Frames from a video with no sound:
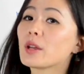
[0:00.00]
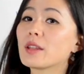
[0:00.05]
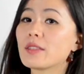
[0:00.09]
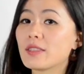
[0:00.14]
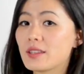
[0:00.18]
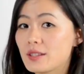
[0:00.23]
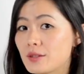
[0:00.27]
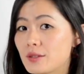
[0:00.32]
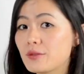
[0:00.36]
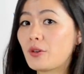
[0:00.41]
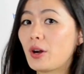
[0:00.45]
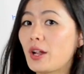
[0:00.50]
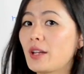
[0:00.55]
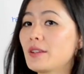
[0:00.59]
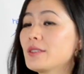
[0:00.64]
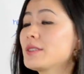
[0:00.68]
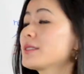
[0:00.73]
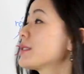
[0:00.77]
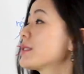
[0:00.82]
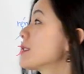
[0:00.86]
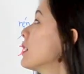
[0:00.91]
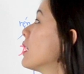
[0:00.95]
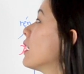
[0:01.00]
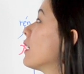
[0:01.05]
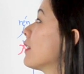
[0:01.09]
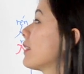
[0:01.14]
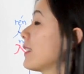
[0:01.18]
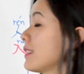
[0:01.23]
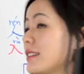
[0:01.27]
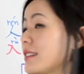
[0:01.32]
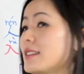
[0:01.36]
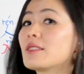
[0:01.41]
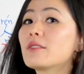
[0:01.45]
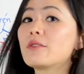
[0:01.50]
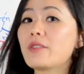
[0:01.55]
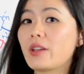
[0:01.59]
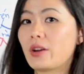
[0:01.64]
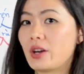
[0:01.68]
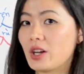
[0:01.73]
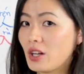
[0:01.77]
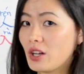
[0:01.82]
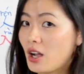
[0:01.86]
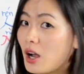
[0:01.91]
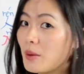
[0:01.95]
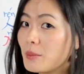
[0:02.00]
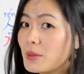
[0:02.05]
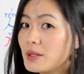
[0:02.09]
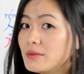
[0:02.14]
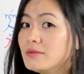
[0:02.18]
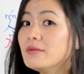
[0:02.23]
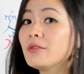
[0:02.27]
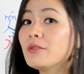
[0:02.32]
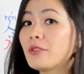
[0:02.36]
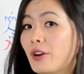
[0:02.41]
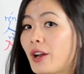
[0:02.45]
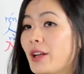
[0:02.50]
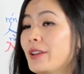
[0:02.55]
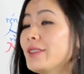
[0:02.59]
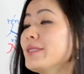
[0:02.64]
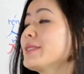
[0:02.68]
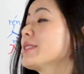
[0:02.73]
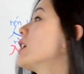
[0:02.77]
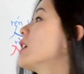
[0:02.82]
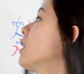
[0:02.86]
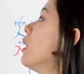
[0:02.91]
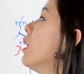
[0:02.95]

in this phrase, this is a very common phrase,